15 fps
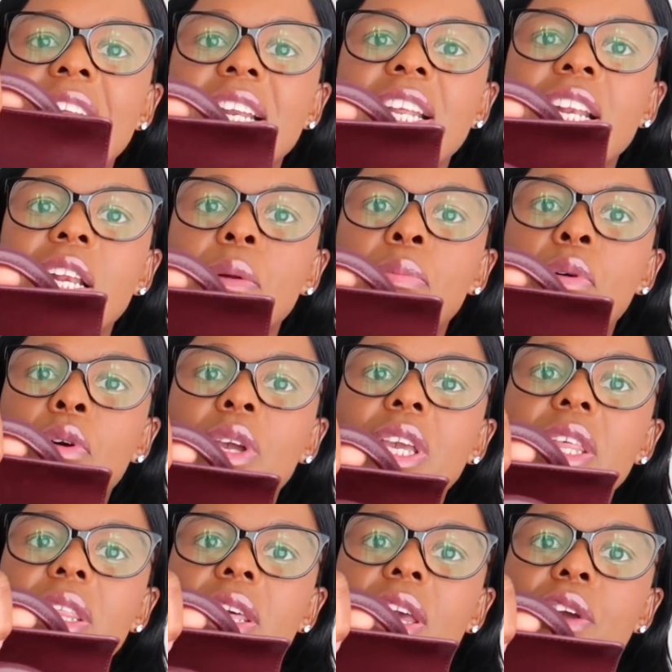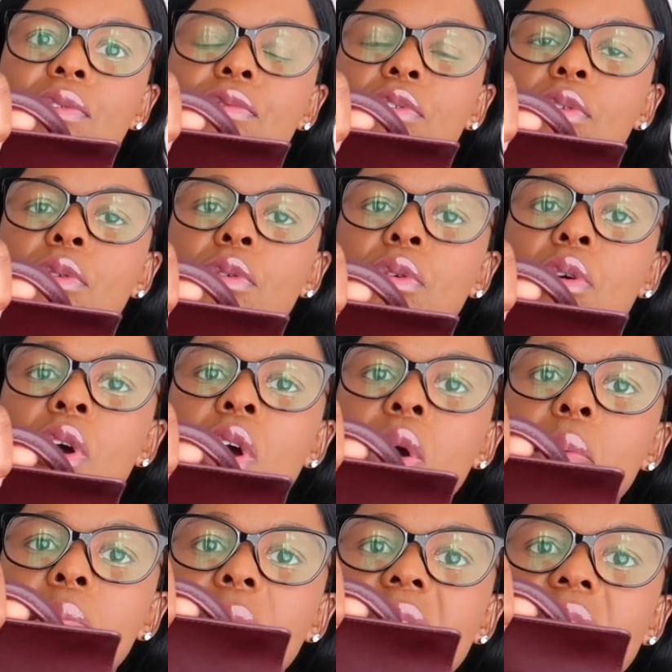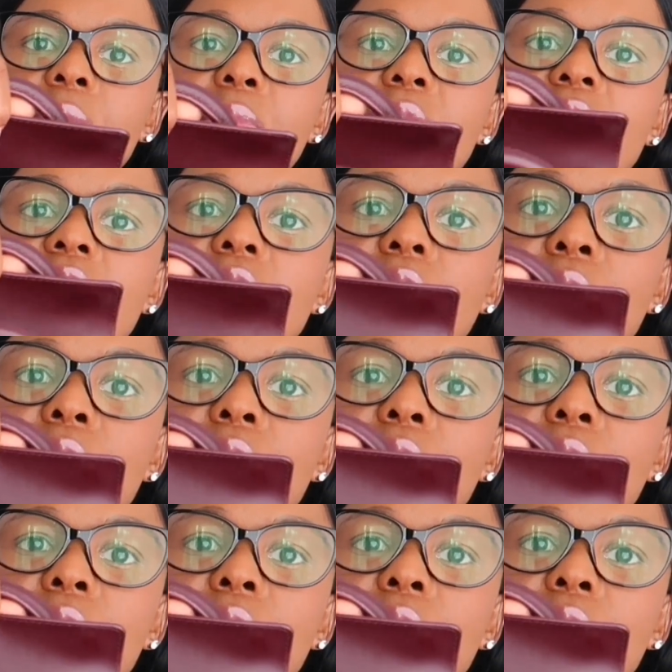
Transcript: a little pocket there for maybe